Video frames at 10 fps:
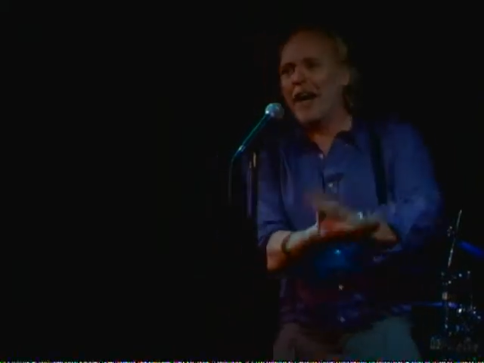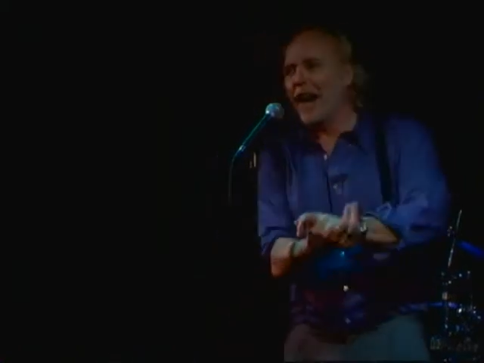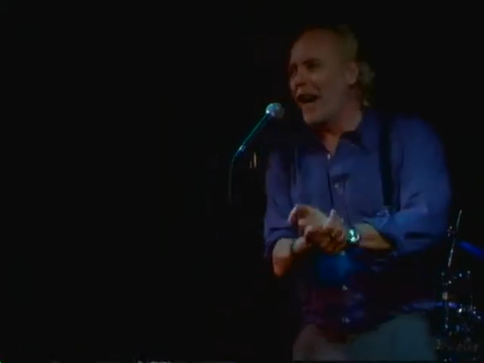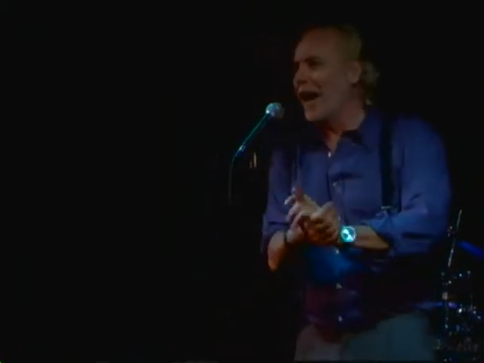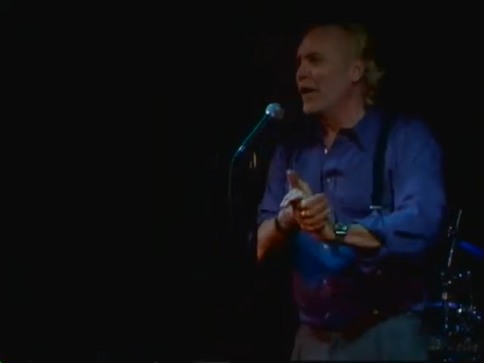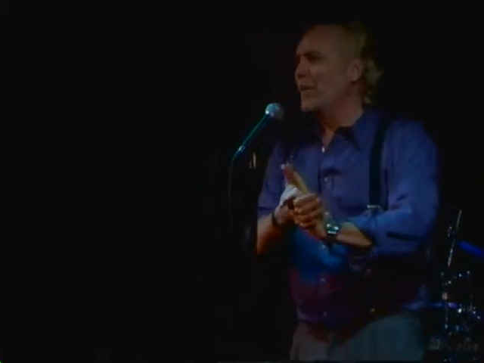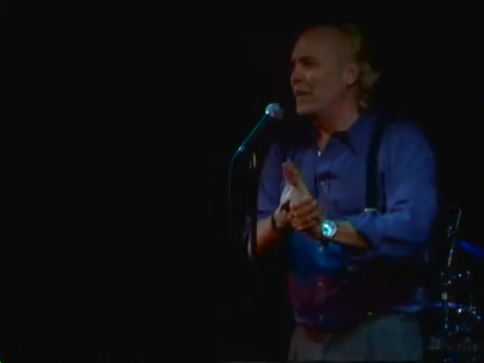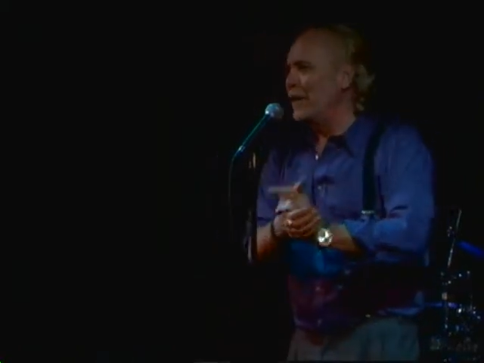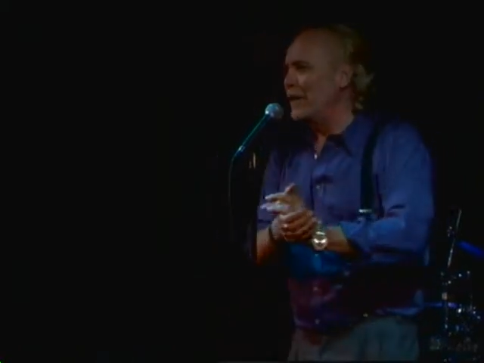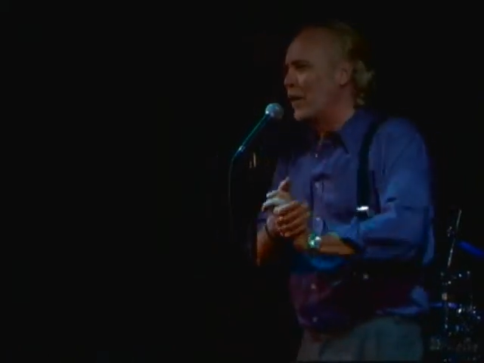uh,
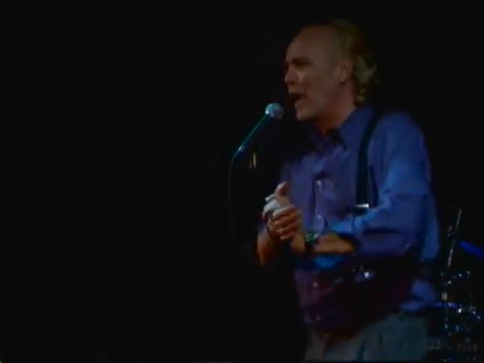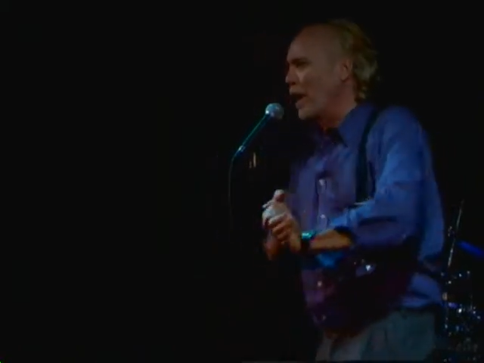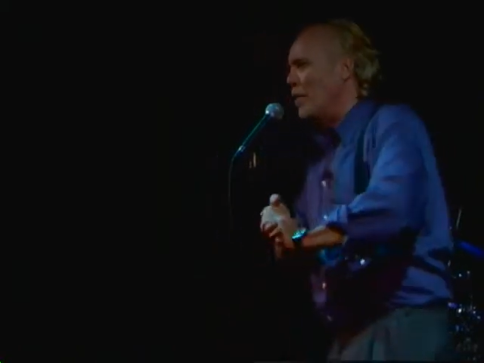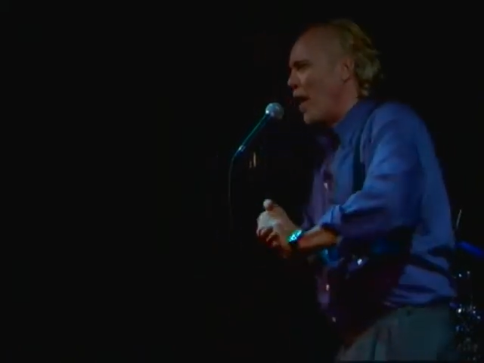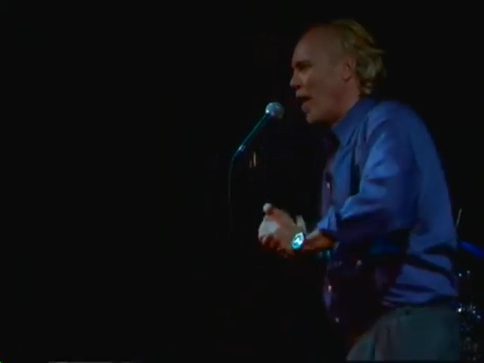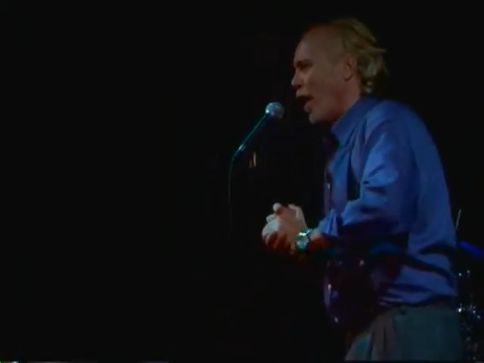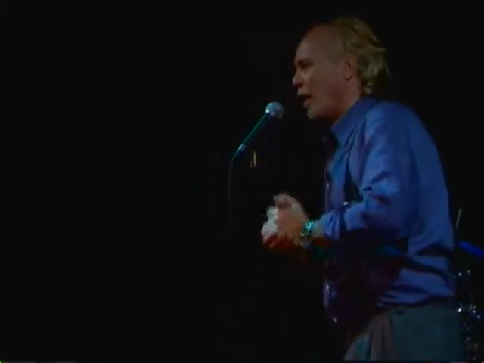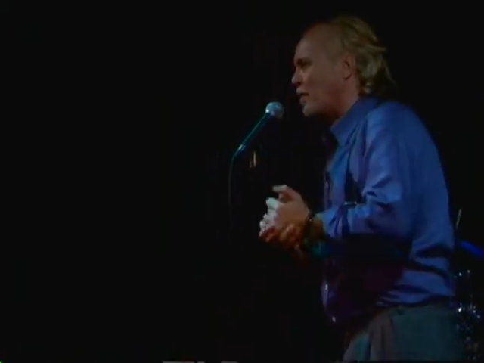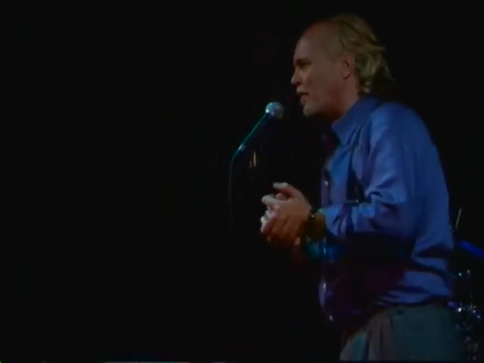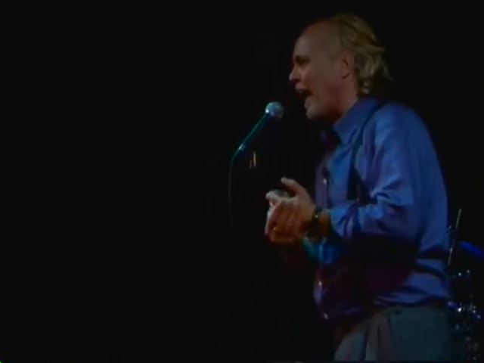please welcome our,
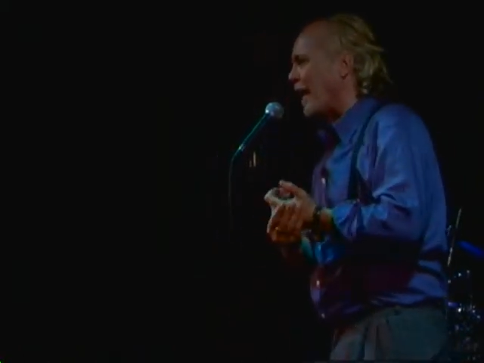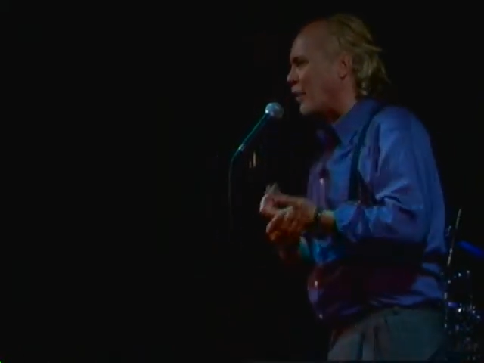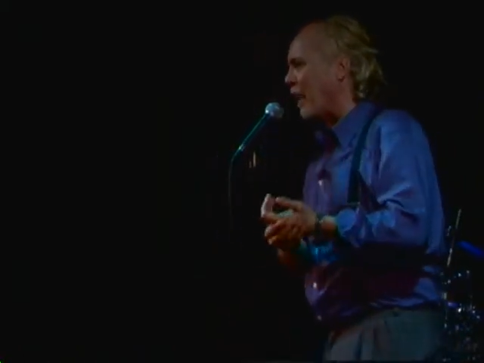our sketch.